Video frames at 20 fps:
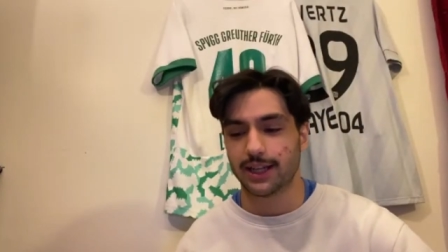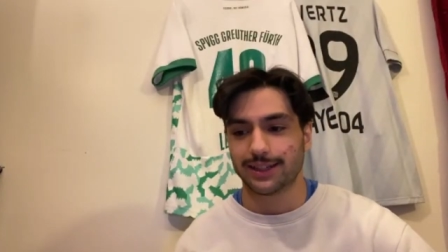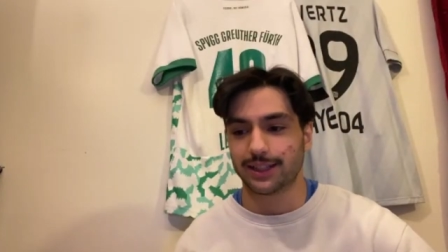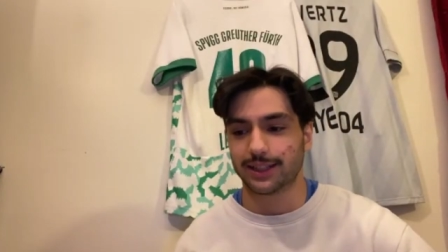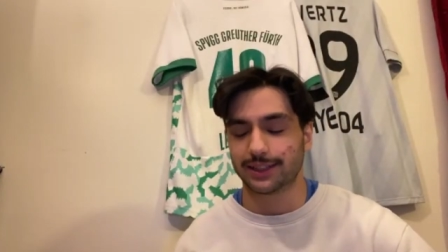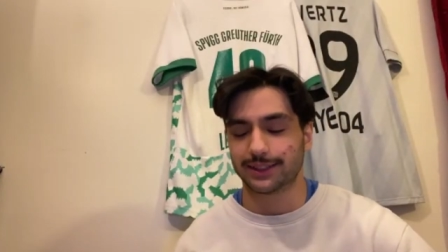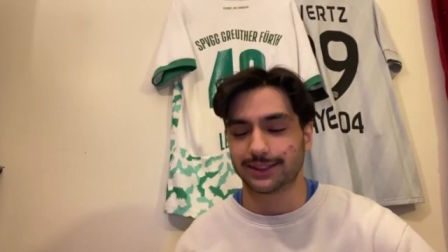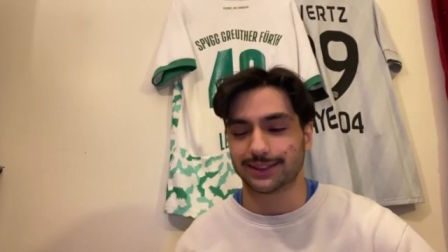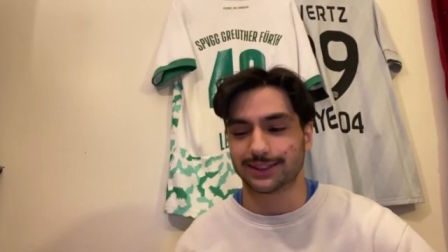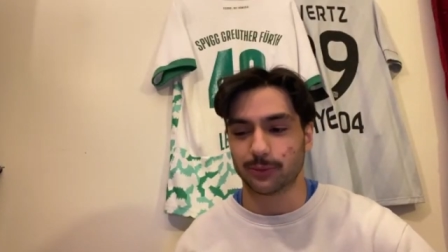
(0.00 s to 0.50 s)

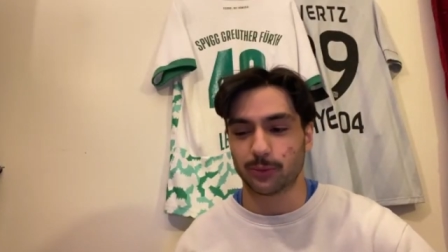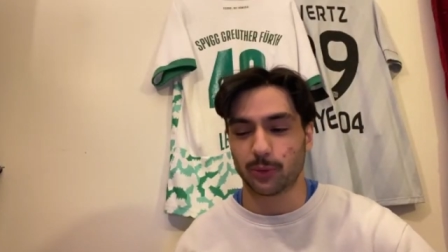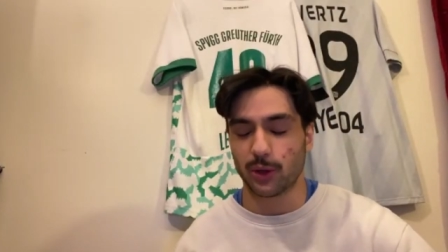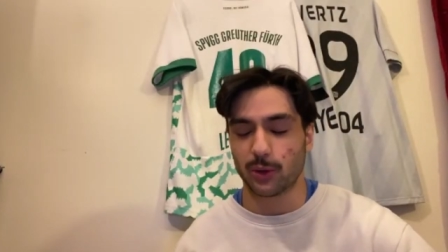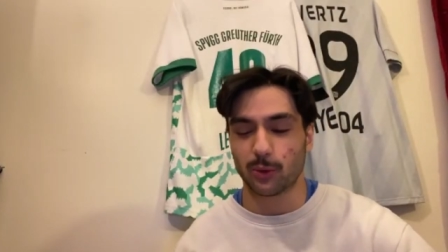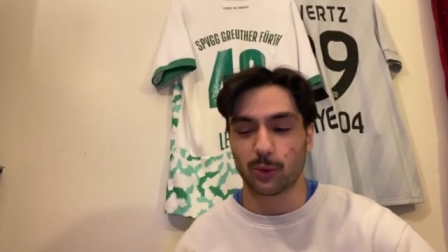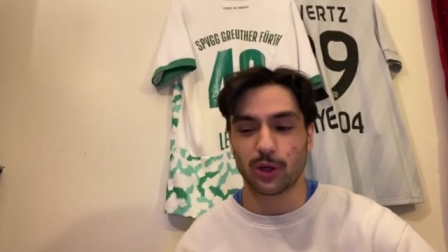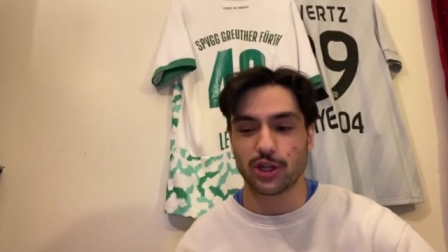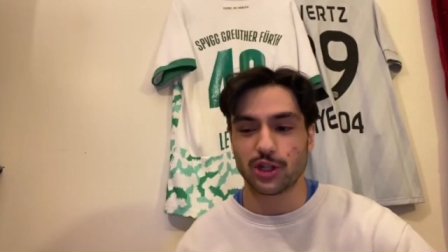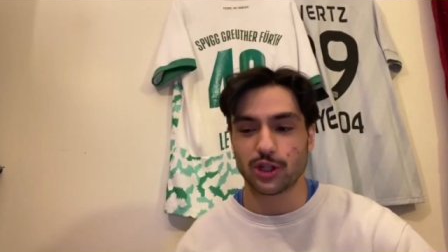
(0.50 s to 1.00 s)
we're
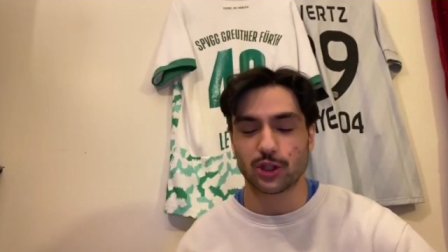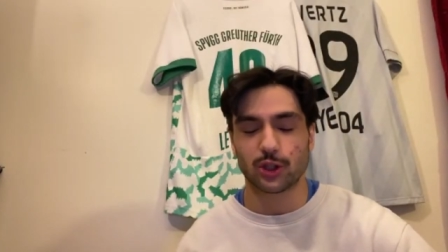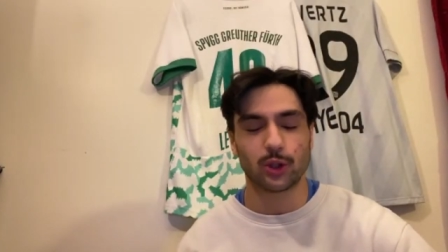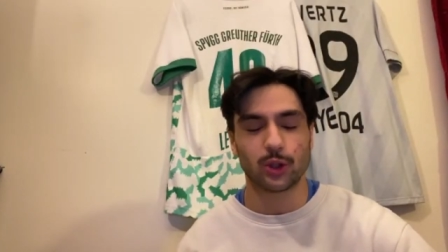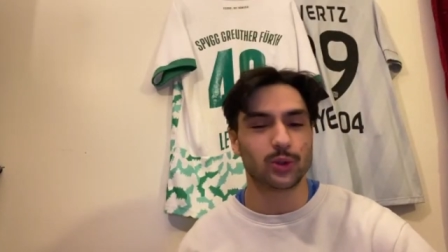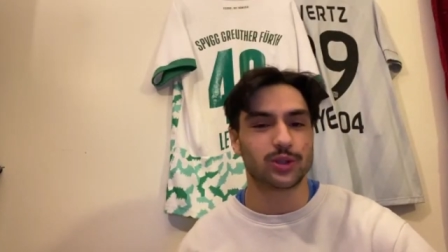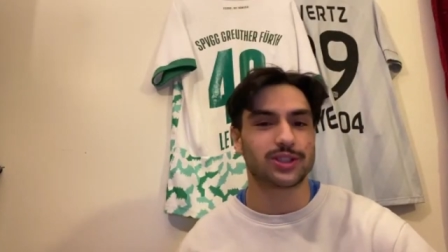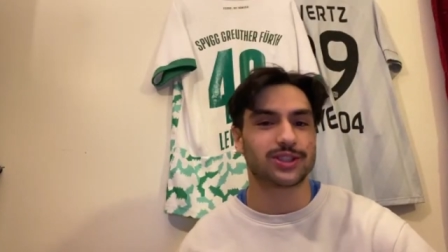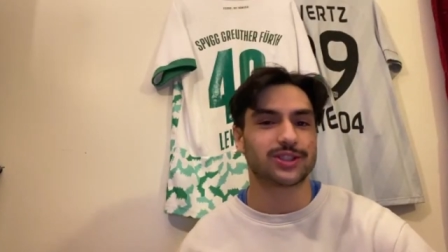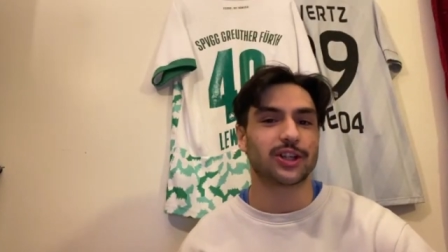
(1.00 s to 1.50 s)
we're just
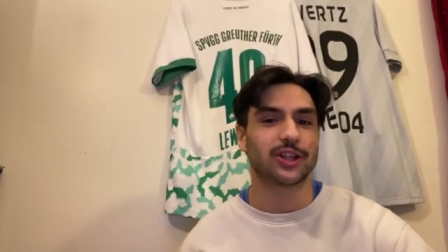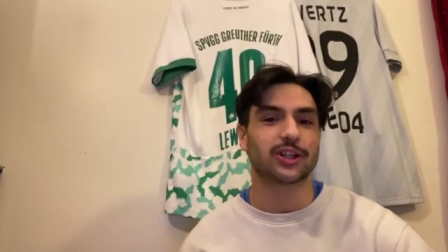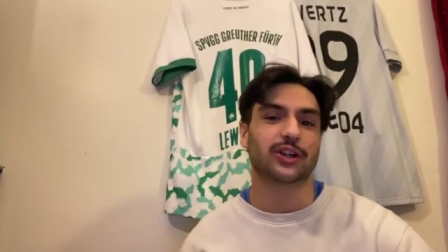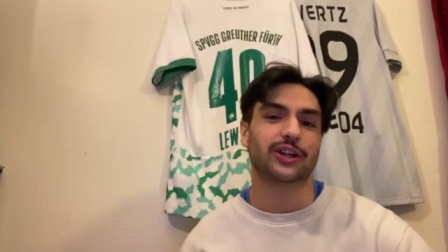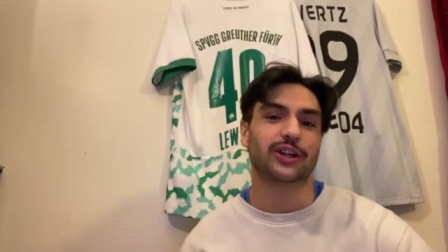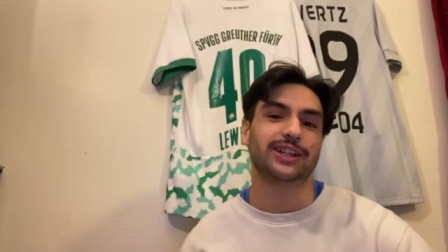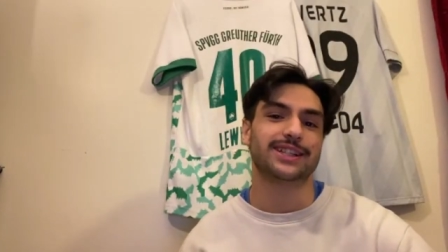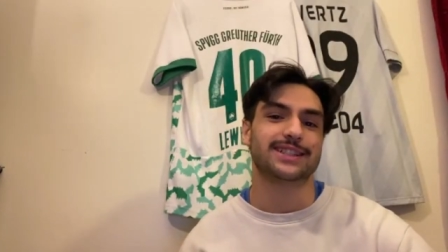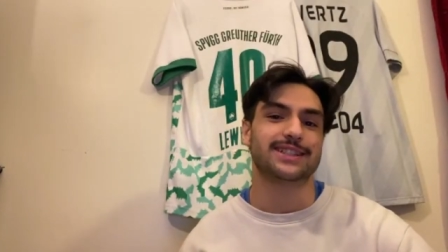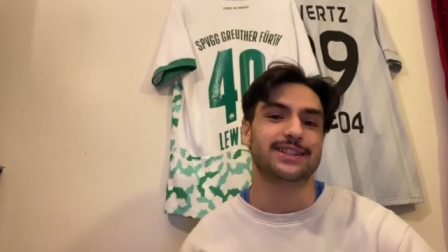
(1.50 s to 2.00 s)
too stuck
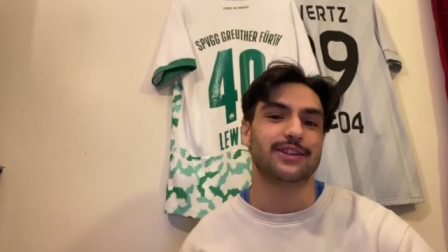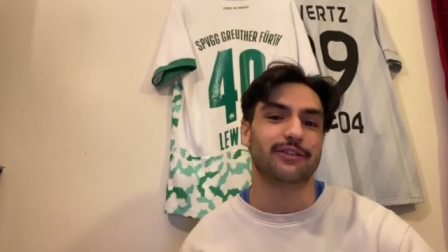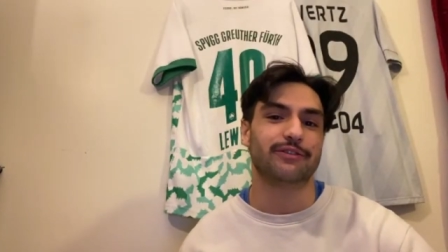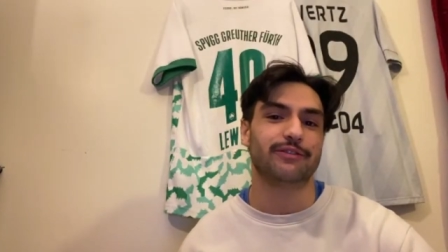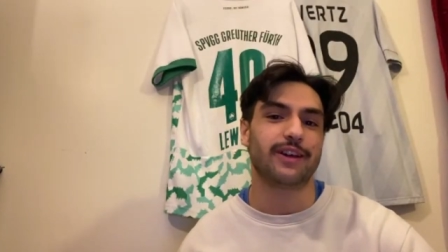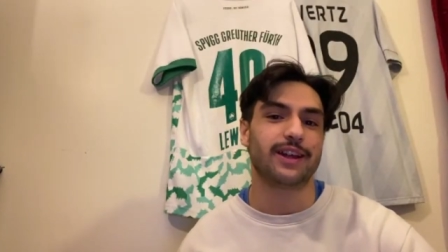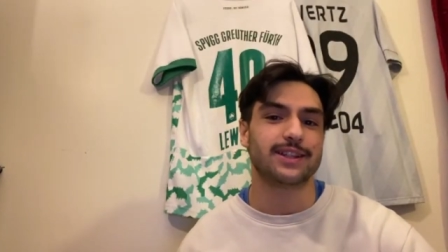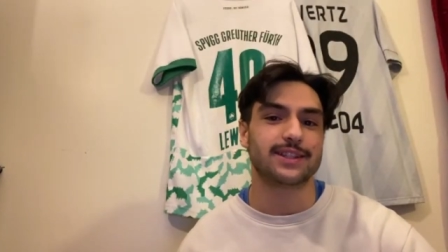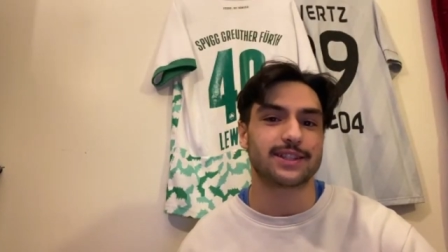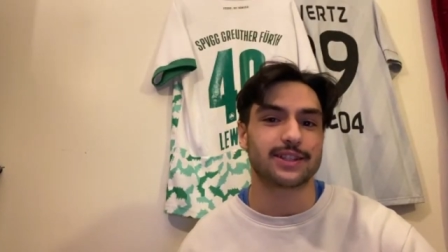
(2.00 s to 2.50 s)
on his
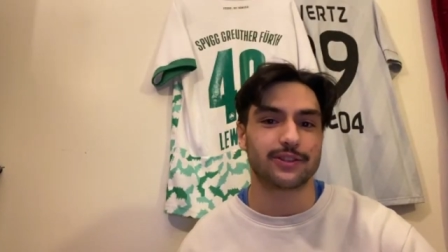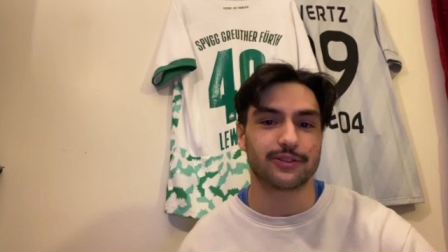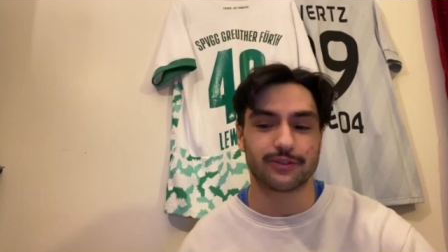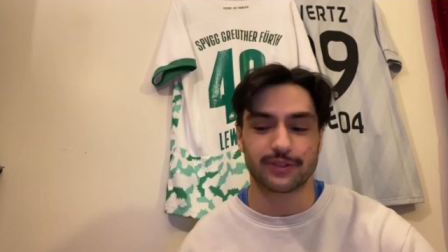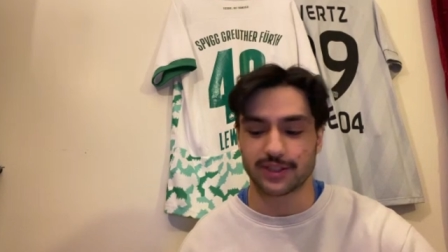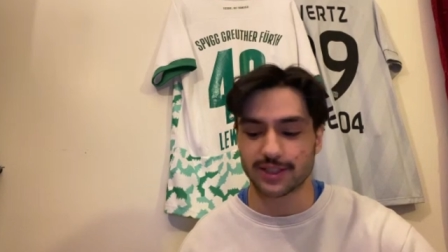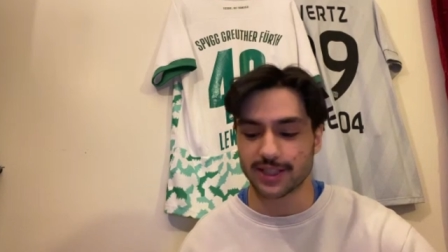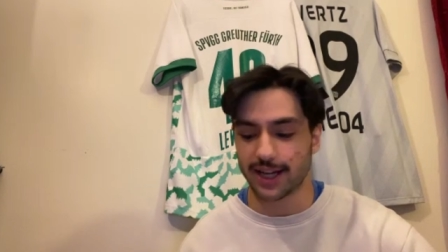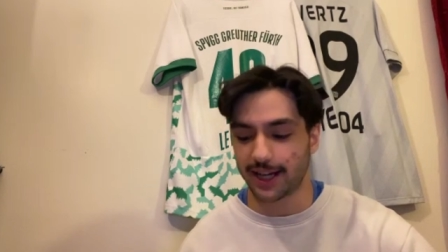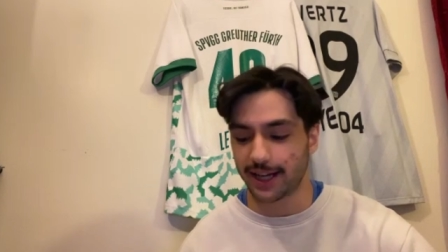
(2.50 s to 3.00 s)
defensive
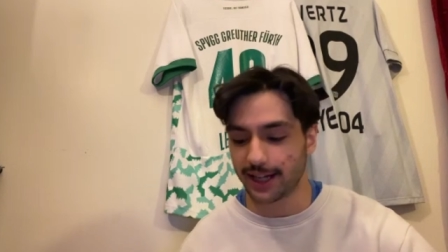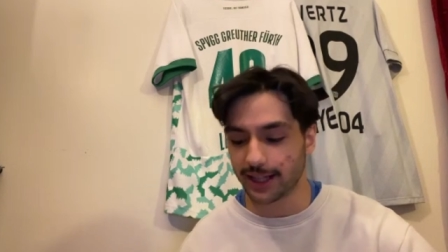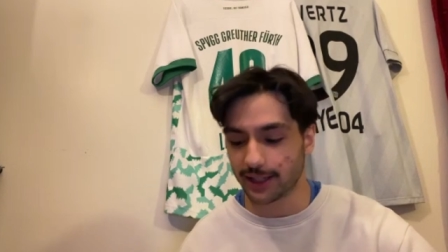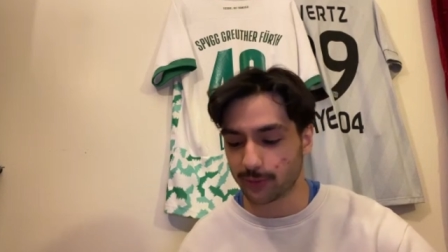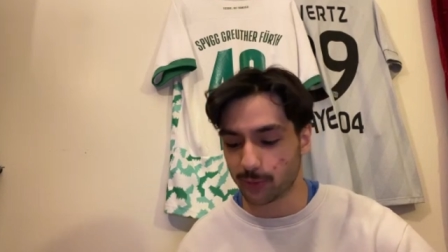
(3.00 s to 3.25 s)
side,